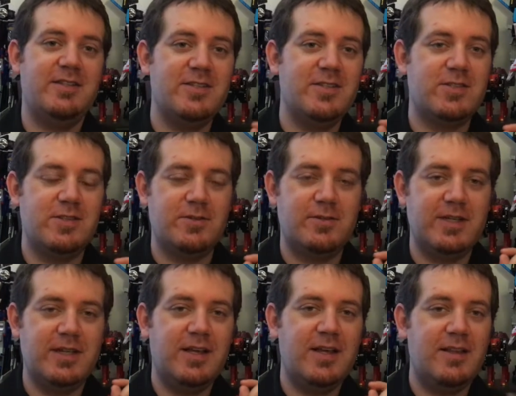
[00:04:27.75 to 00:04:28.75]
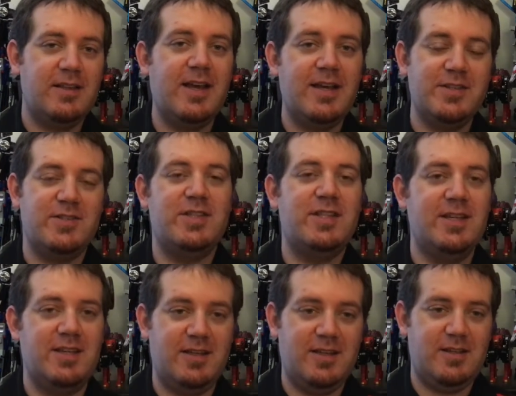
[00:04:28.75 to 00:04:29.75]
So that is a
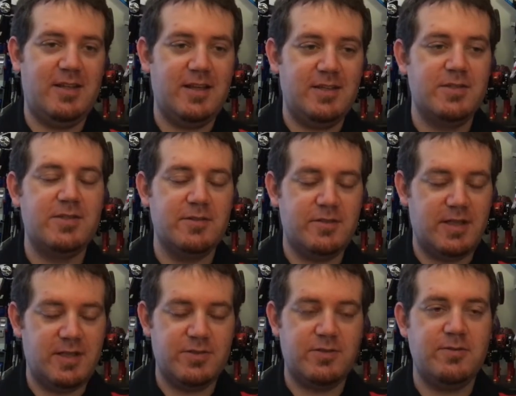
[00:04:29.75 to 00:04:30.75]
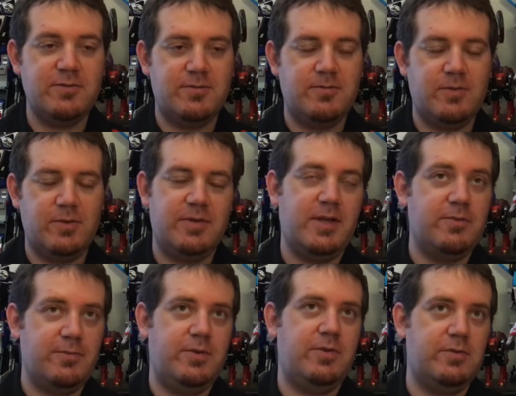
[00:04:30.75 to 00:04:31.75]
thing, and that is a not
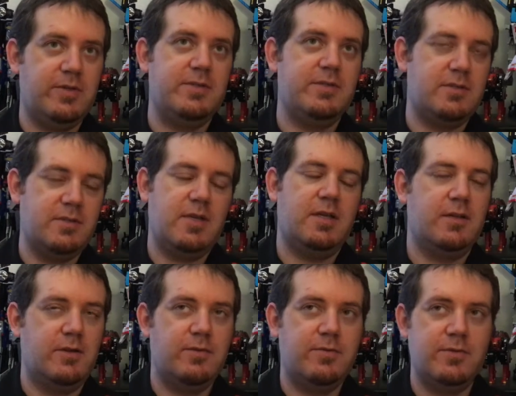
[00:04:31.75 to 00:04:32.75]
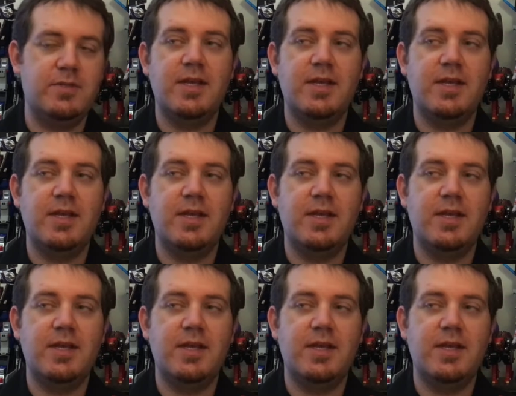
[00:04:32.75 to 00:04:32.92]
review because it's technically not reviews.